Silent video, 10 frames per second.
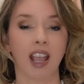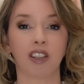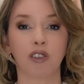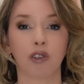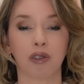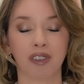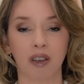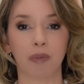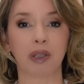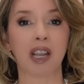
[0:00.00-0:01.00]
is to
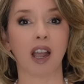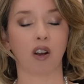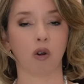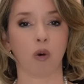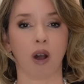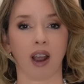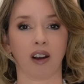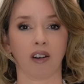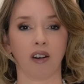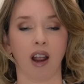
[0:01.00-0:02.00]
simply
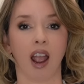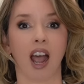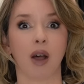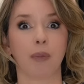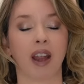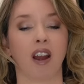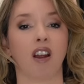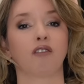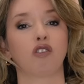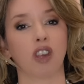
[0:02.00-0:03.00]
acquire a
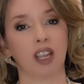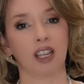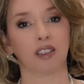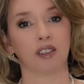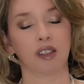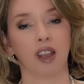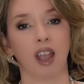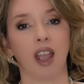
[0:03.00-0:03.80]
pair of jeans